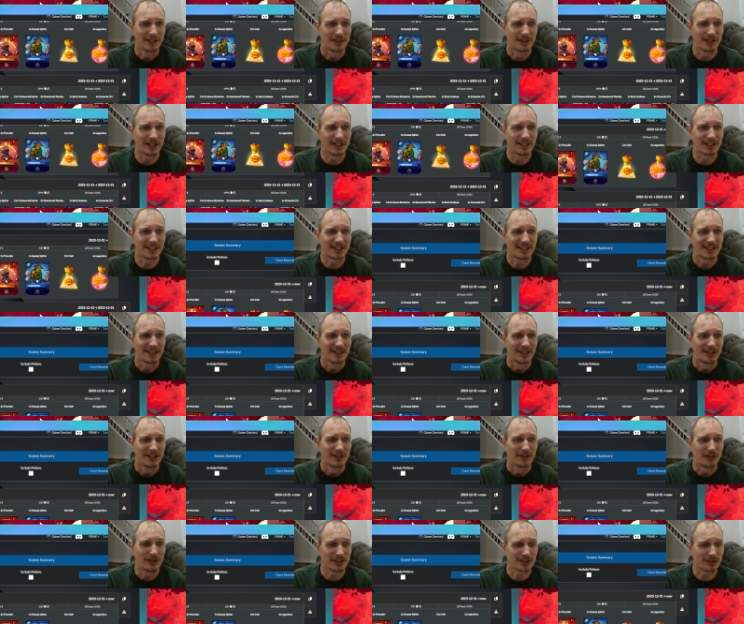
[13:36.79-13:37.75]
Like
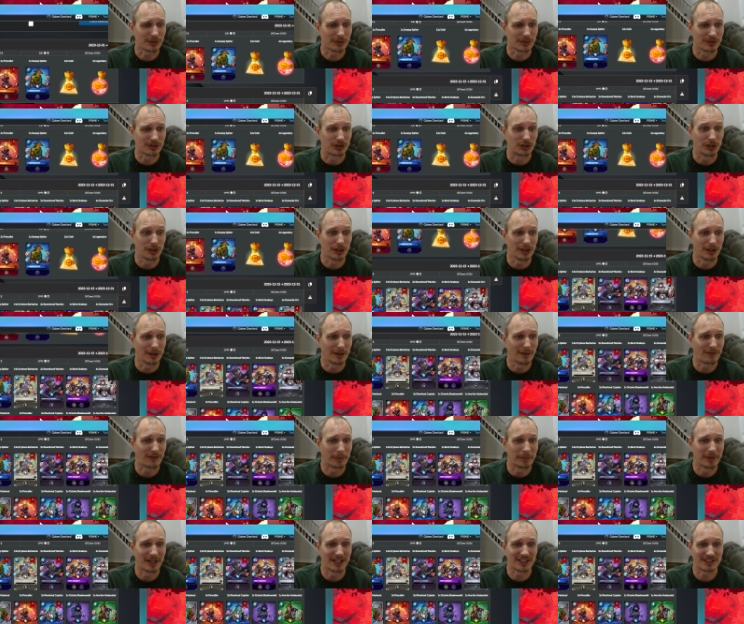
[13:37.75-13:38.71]
this was good
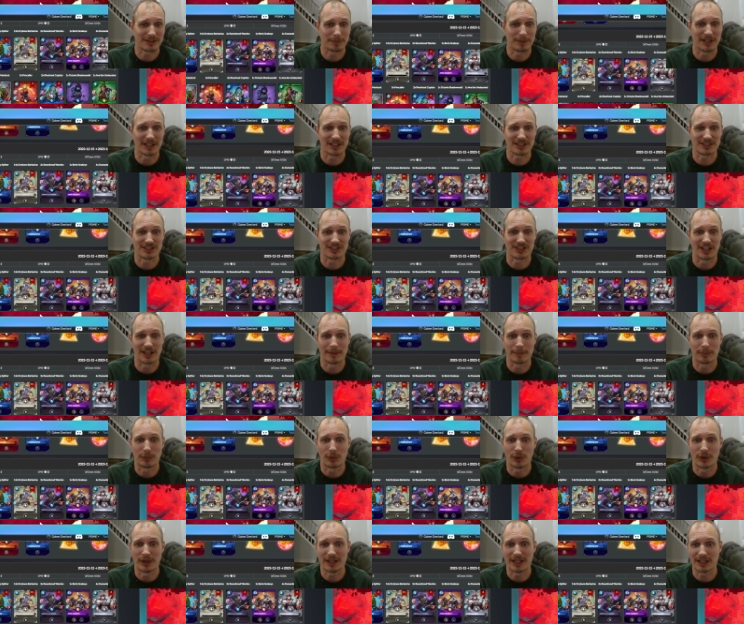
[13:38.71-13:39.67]
from an SPS
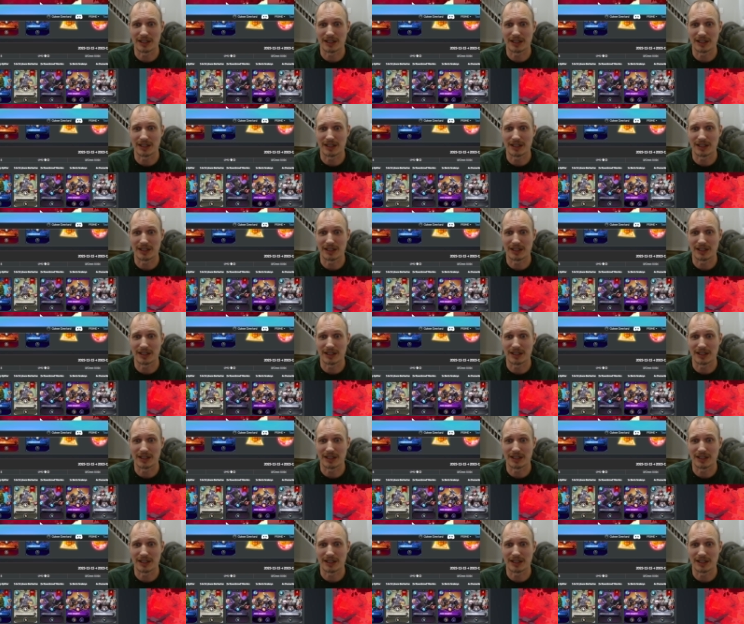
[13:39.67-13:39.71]
standpoint.